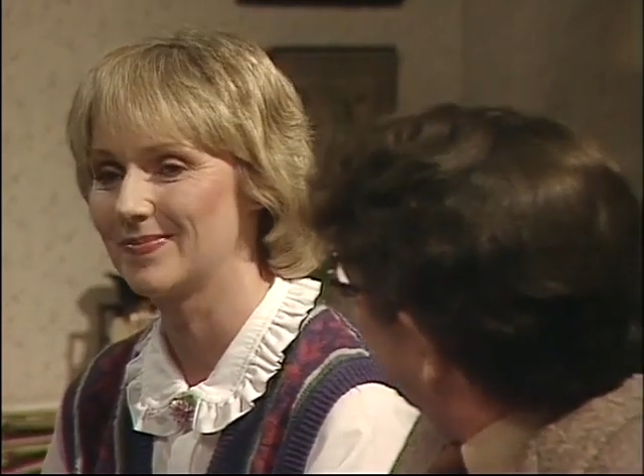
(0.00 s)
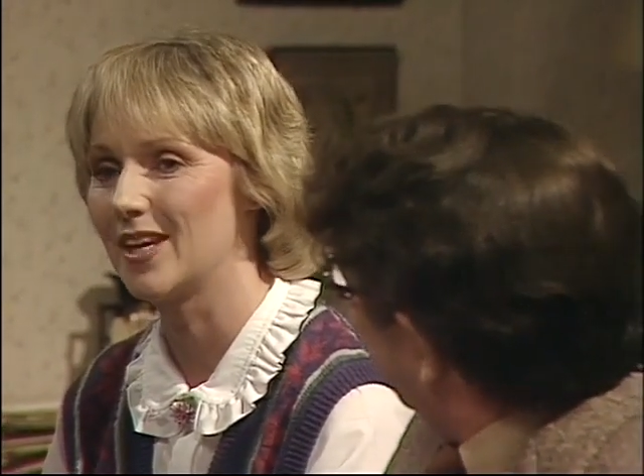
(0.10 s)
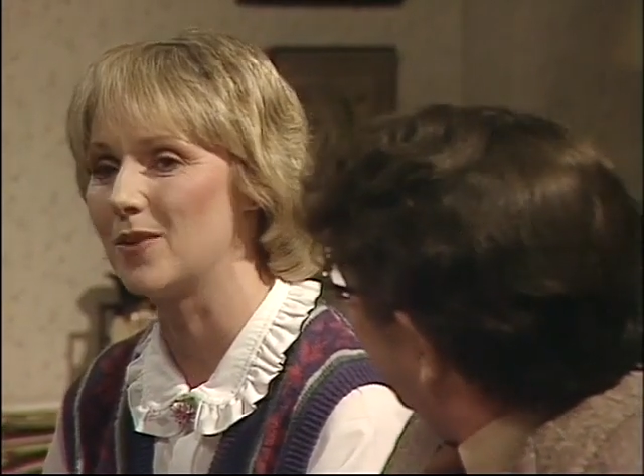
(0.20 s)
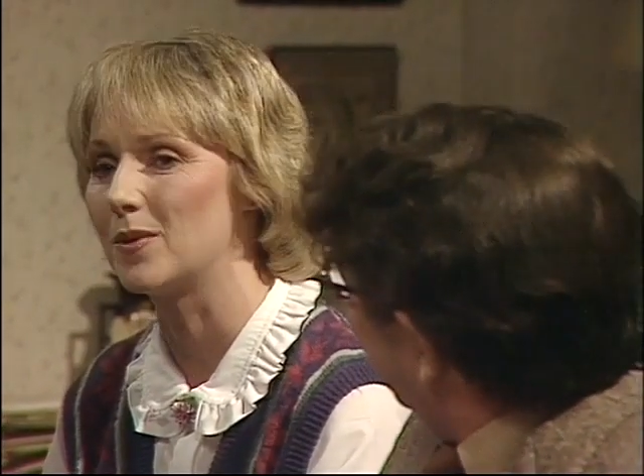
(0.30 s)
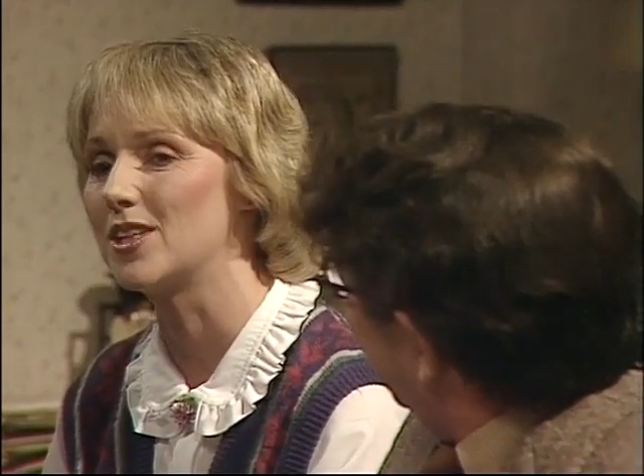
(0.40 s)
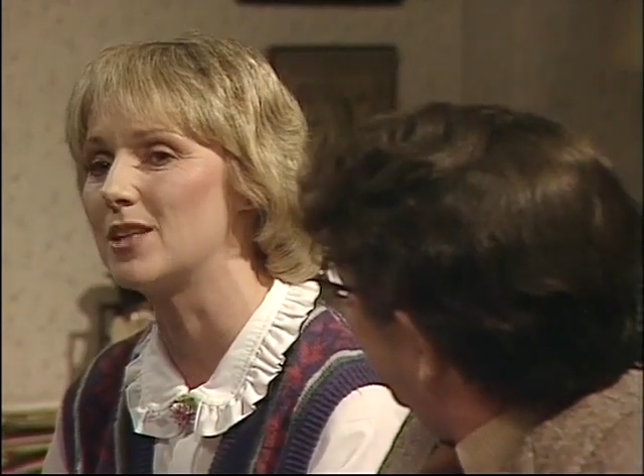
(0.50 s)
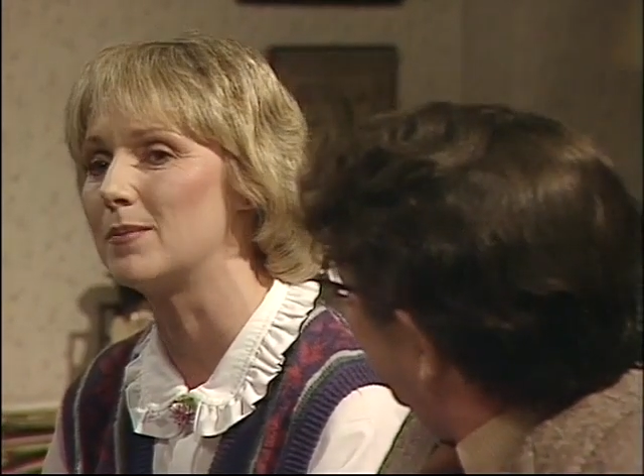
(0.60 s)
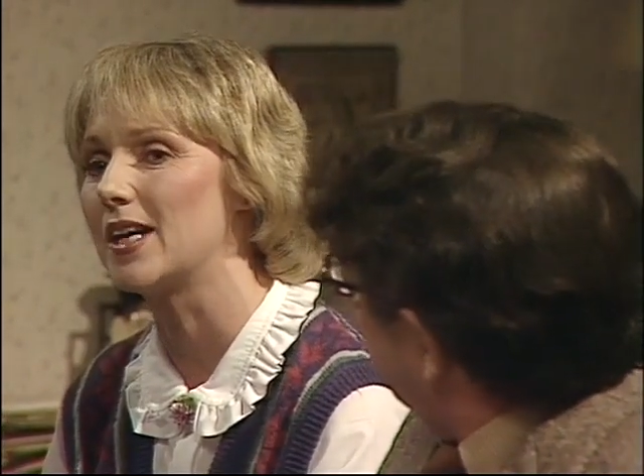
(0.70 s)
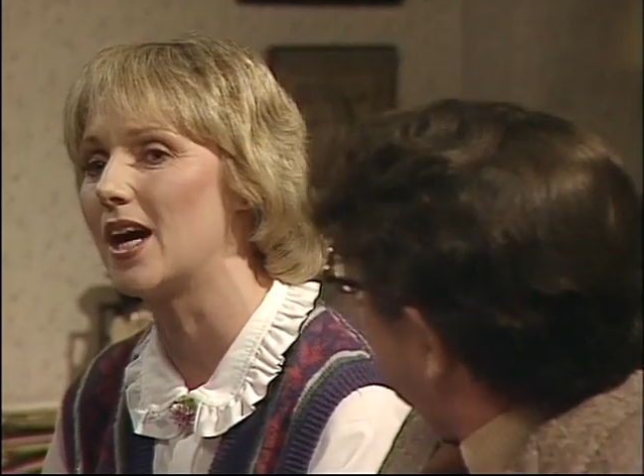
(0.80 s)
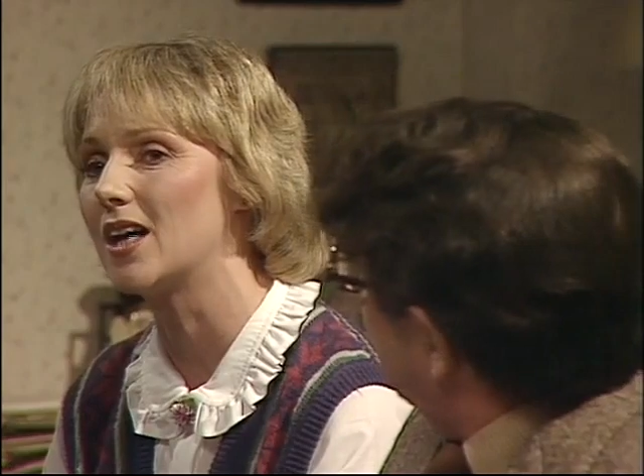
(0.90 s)
No, it won't.
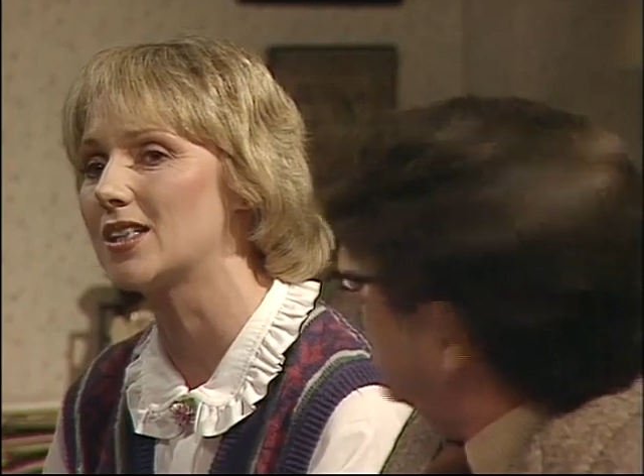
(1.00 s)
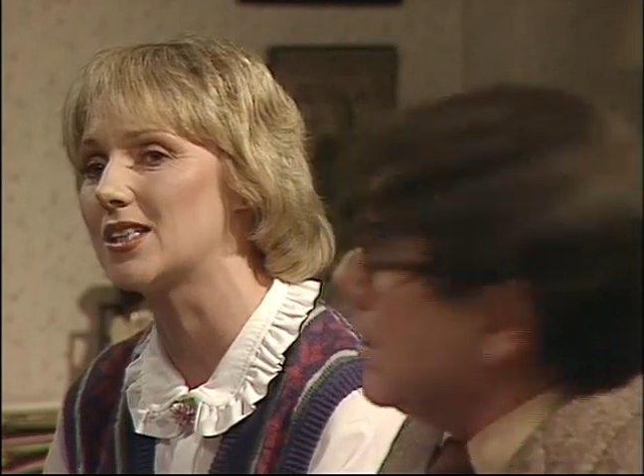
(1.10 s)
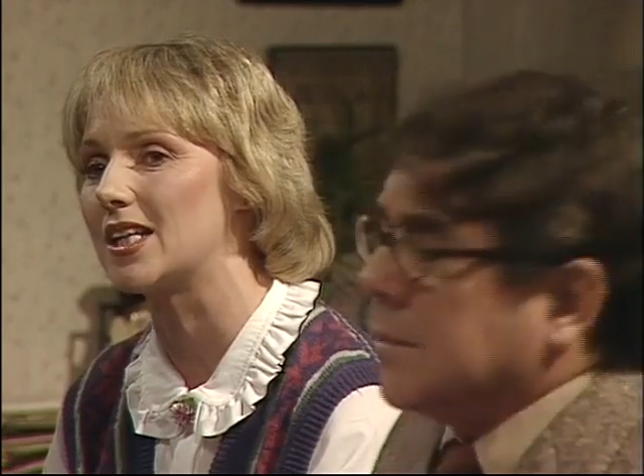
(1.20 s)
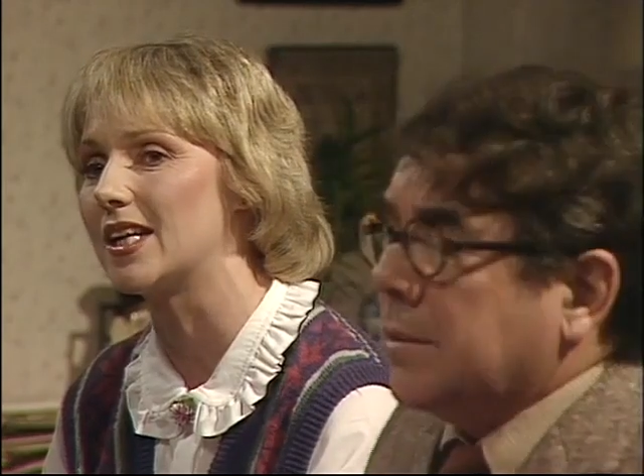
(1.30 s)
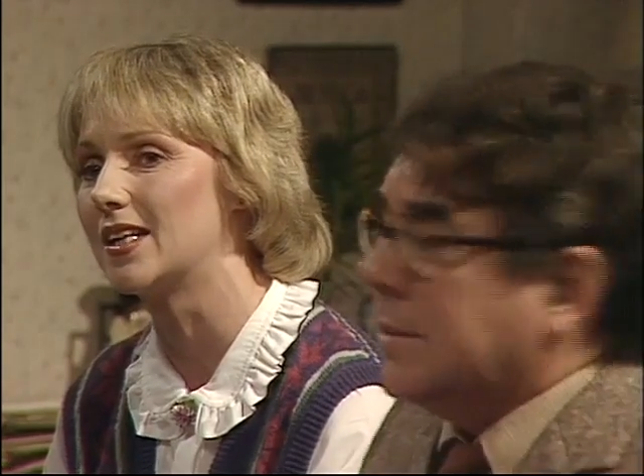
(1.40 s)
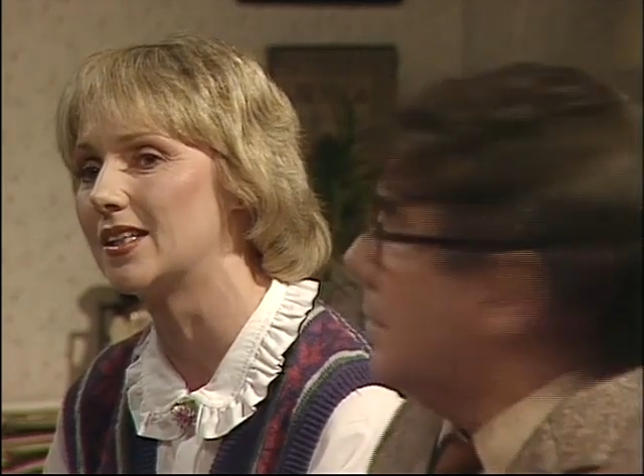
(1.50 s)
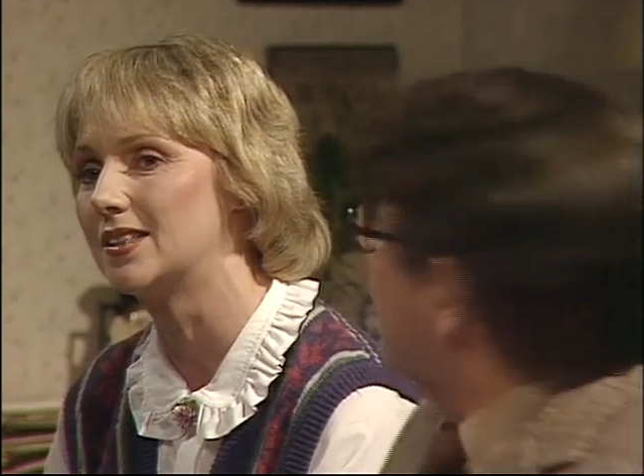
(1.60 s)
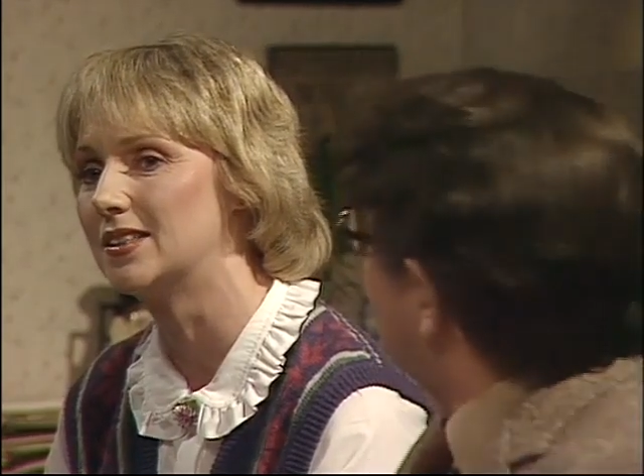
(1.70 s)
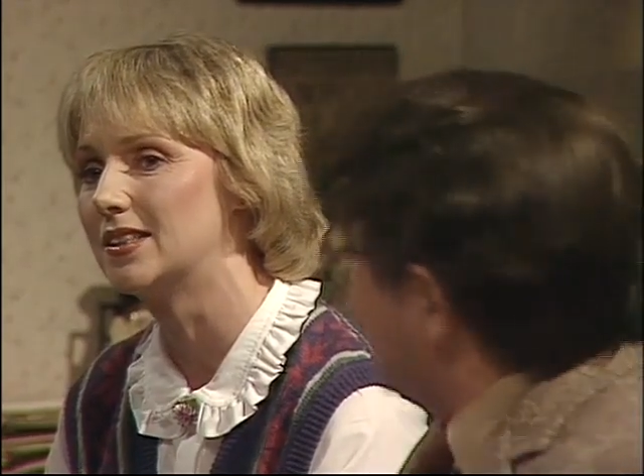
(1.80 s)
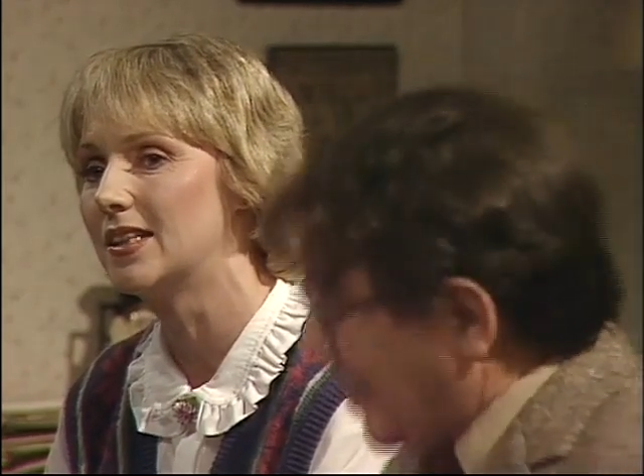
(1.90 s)
It'll be ghastly.
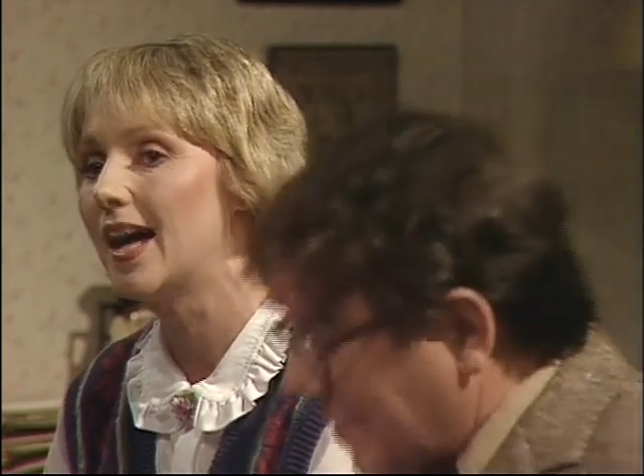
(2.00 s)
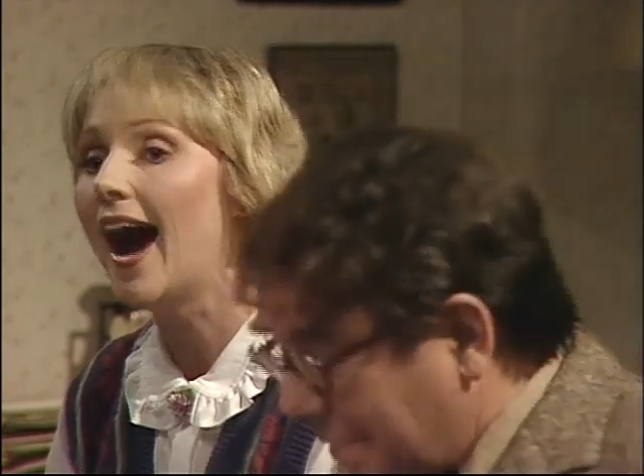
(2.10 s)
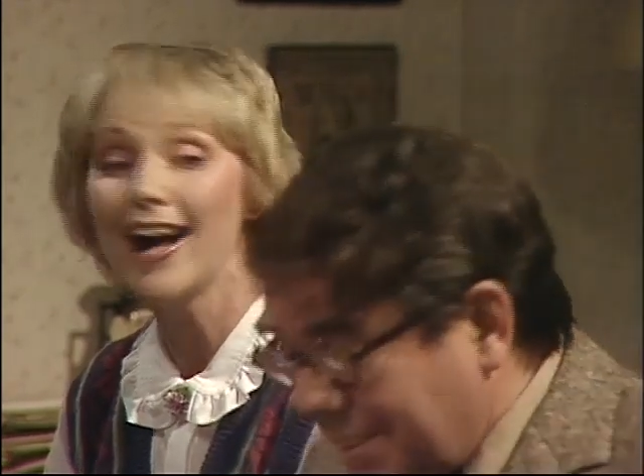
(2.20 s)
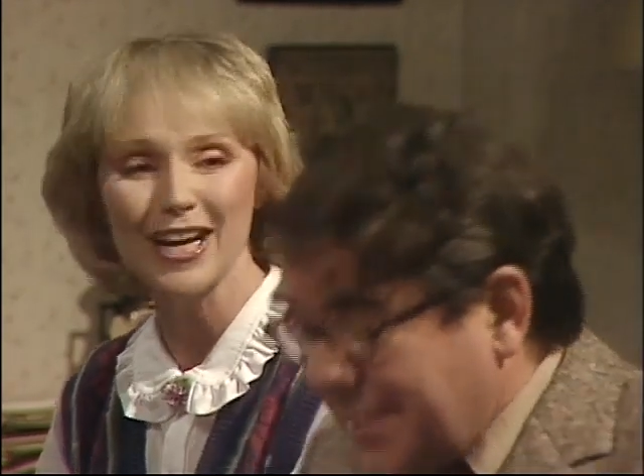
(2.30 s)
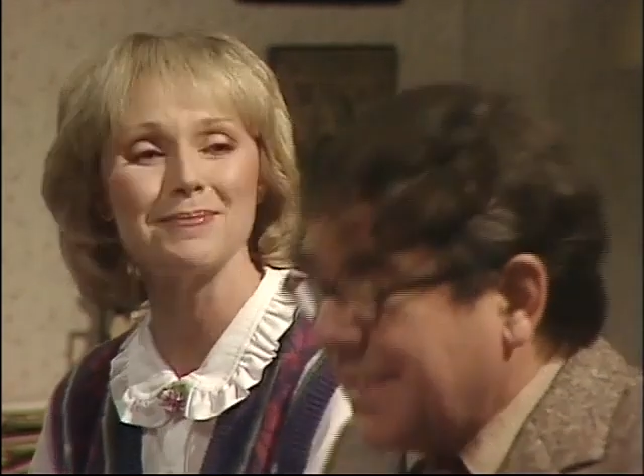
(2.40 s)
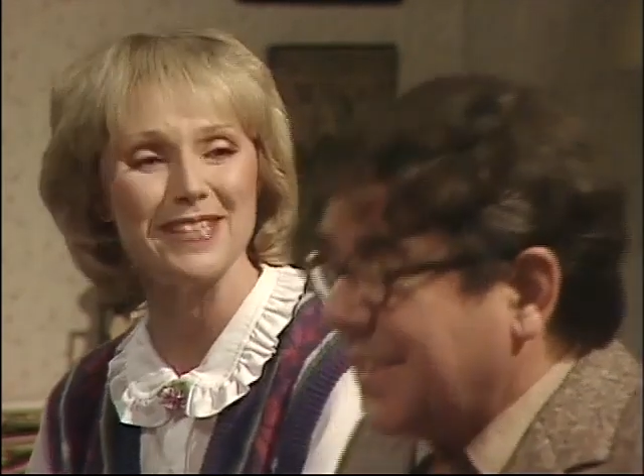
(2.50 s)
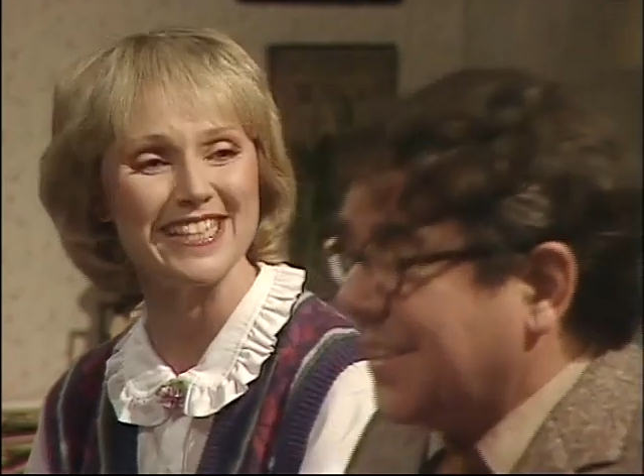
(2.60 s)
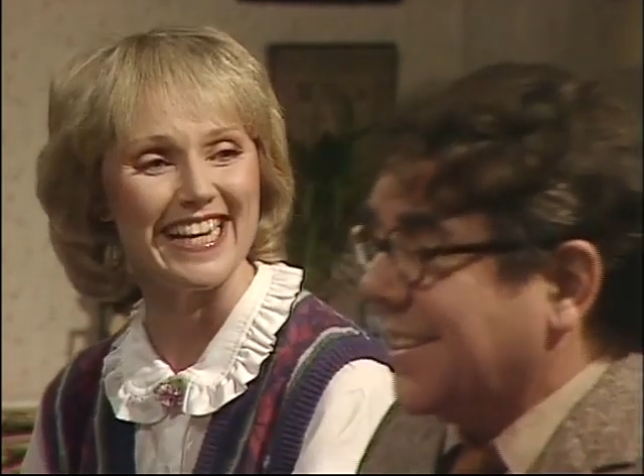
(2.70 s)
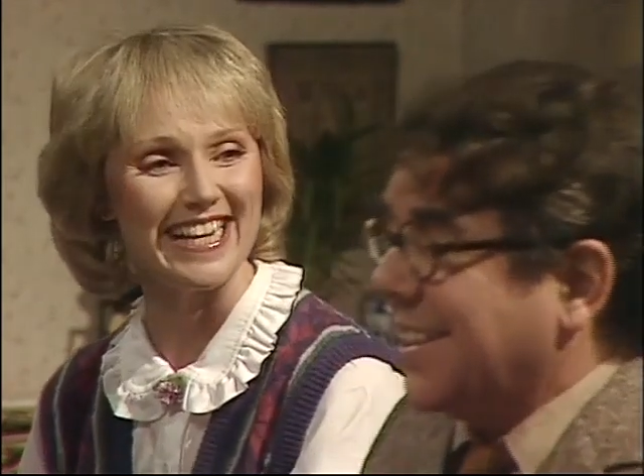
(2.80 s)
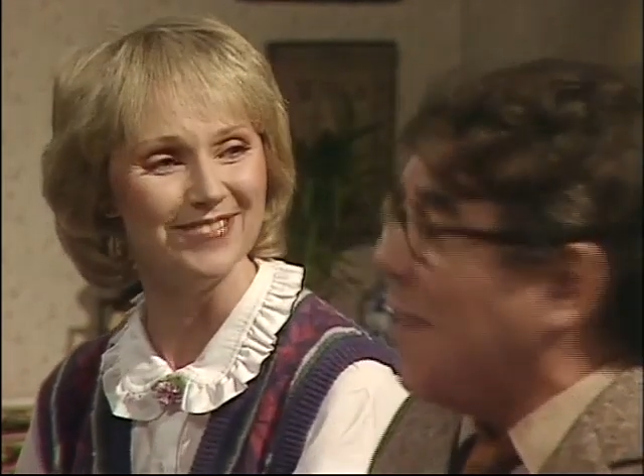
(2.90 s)
Oh. I'll come to
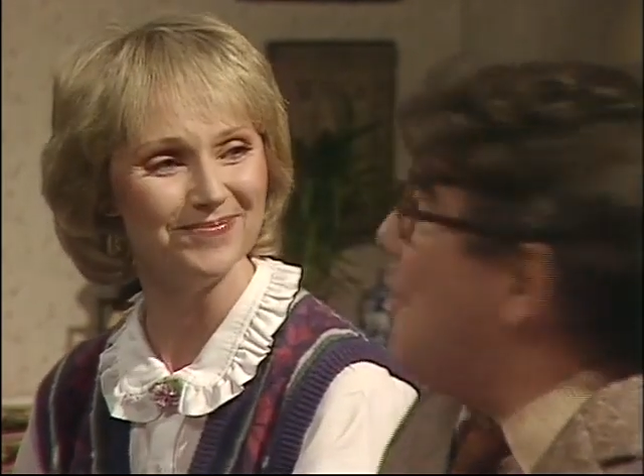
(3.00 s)
tea.